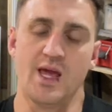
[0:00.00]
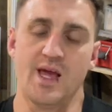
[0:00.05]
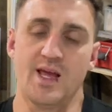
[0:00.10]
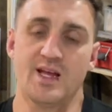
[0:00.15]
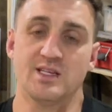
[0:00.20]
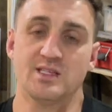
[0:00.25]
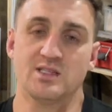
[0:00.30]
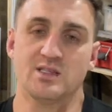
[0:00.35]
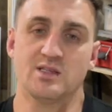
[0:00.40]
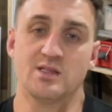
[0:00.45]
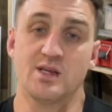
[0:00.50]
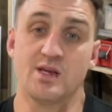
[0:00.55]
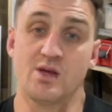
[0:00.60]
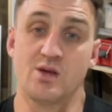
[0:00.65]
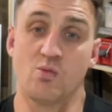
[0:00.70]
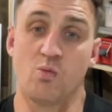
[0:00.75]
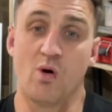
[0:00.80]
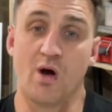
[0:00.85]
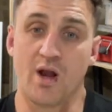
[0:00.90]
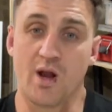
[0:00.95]
is the
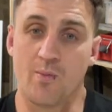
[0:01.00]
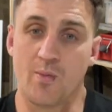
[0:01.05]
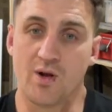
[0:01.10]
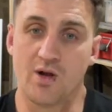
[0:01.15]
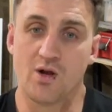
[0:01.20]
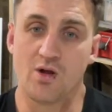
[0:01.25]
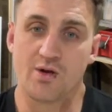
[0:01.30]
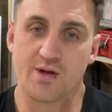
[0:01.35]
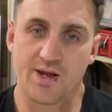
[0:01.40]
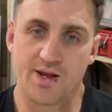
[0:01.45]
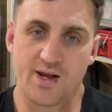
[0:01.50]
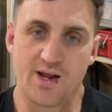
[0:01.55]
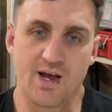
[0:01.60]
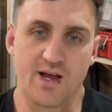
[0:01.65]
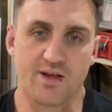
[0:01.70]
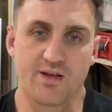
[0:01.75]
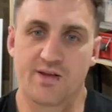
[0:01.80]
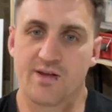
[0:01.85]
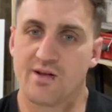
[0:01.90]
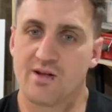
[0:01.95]
one I've been looking
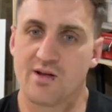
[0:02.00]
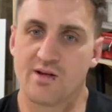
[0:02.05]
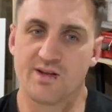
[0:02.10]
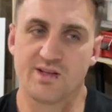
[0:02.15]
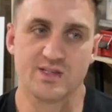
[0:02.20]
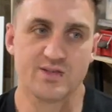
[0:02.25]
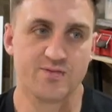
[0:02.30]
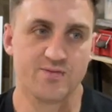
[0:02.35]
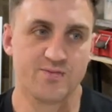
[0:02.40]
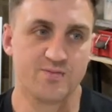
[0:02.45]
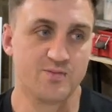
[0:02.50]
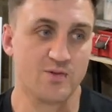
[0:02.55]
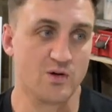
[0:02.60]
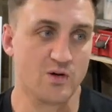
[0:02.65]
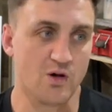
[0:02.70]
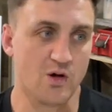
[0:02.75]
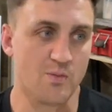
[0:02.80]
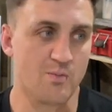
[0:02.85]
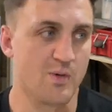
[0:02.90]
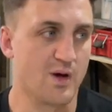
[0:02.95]
at. You know, it's a
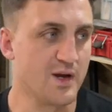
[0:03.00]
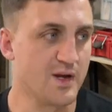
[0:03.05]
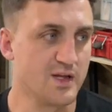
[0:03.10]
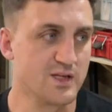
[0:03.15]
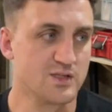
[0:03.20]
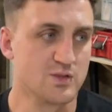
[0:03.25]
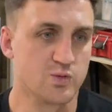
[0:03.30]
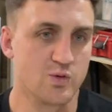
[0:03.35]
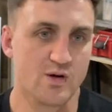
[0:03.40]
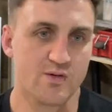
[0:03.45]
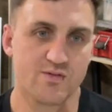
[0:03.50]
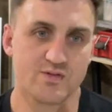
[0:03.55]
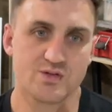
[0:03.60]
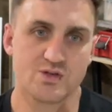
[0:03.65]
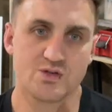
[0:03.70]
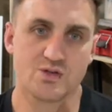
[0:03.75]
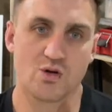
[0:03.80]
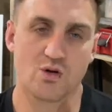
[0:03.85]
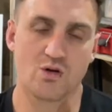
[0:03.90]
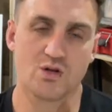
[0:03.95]
lot of money, it's
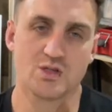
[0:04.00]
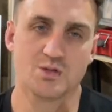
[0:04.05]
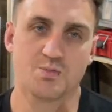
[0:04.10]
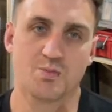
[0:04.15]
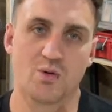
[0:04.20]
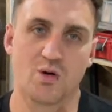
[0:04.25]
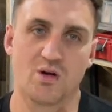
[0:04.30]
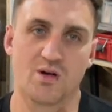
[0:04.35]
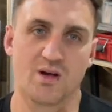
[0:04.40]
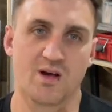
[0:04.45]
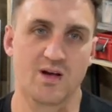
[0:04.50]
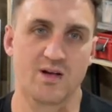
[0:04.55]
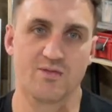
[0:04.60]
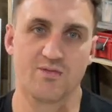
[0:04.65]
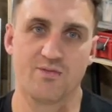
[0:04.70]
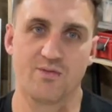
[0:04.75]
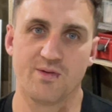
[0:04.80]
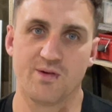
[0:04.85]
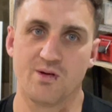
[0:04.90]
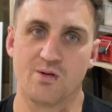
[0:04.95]
$1,200, but I
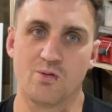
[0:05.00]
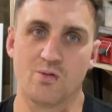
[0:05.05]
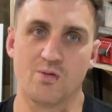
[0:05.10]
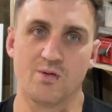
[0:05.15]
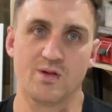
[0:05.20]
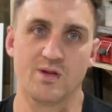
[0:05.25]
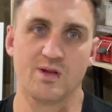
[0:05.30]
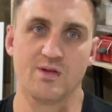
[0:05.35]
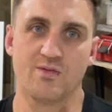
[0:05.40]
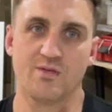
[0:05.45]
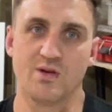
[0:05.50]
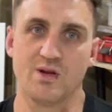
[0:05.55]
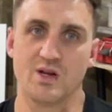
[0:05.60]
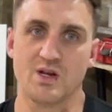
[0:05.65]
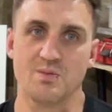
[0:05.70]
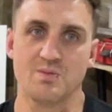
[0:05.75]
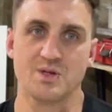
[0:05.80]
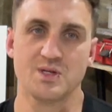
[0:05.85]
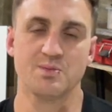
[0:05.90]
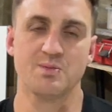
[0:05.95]
feel if you're going to
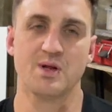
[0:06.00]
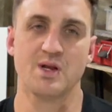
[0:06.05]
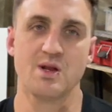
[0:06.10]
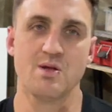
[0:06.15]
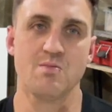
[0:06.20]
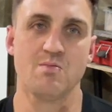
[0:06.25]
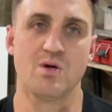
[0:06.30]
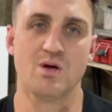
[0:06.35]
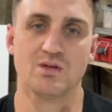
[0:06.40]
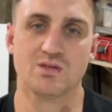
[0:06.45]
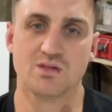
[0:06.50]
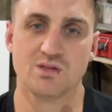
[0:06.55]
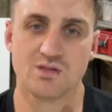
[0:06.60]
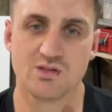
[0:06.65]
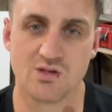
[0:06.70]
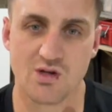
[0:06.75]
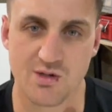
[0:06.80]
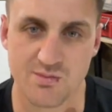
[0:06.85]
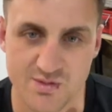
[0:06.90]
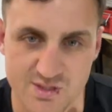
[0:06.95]
be spending most of the
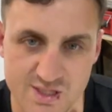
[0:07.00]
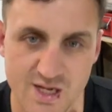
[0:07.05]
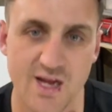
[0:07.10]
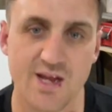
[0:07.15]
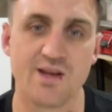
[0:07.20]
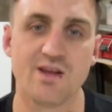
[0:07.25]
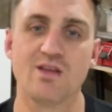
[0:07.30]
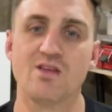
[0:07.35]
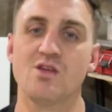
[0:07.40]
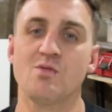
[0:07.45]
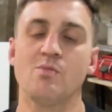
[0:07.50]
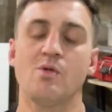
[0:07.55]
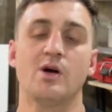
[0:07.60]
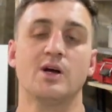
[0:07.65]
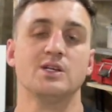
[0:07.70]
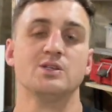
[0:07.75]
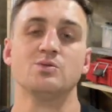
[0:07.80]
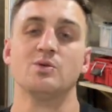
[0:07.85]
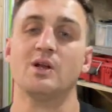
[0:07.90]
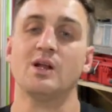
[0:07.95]
time sanding, you might
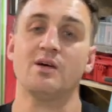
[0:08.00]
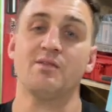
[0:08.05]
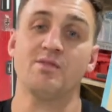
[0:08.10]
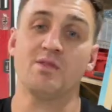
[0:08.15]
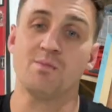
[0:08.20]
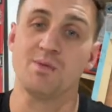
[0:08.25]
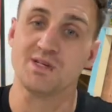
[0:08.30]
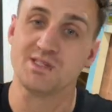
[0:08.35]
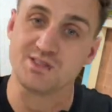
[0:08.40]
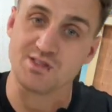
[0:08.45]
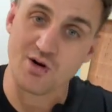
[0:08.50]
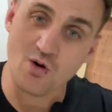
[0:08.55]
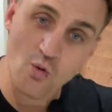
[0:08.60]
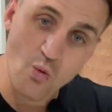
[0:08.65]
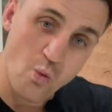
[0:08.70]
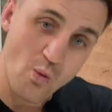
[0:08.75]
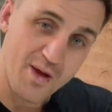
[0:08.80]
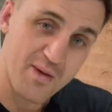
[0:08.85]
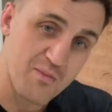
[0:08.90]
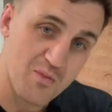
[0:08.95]
as well have the best
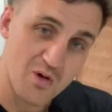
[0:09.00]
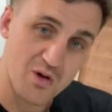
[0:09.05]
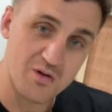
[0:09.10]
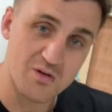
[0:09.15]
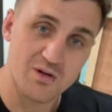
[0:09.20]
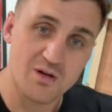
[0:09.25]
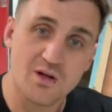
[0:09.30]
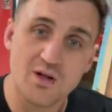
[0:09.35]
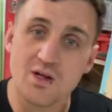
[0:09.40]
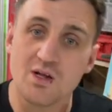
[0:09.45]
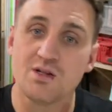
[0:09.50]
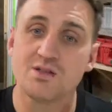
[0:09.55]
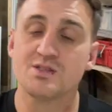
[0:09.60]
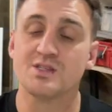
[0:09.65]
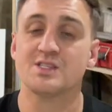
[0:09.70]
equipment to